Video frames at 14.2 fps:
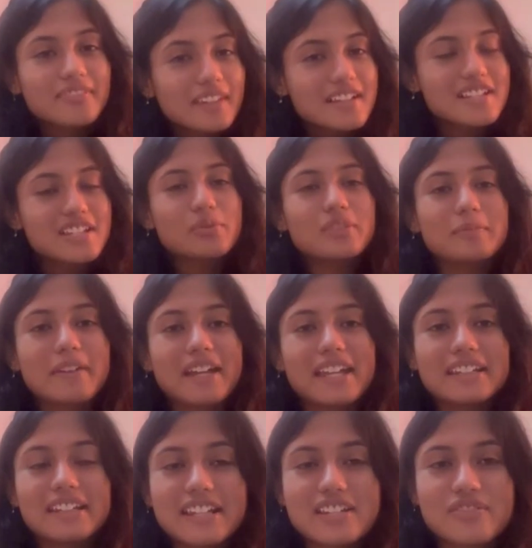See you in my
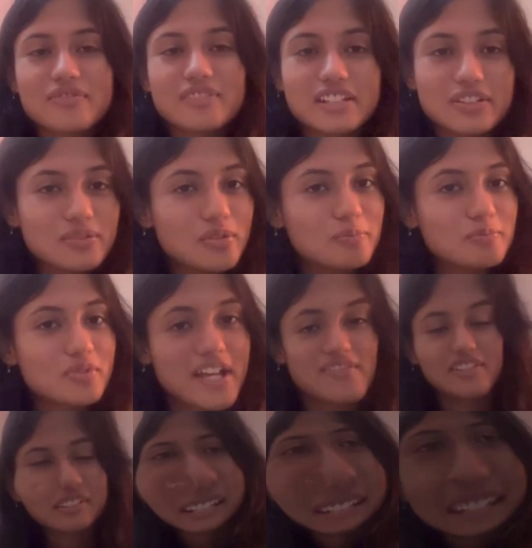next video. Hope you have
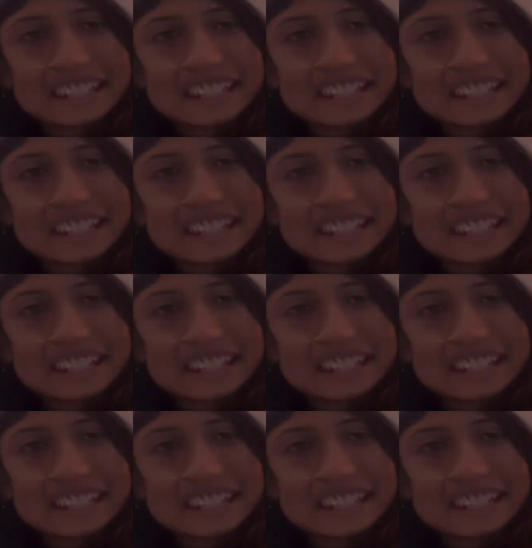a great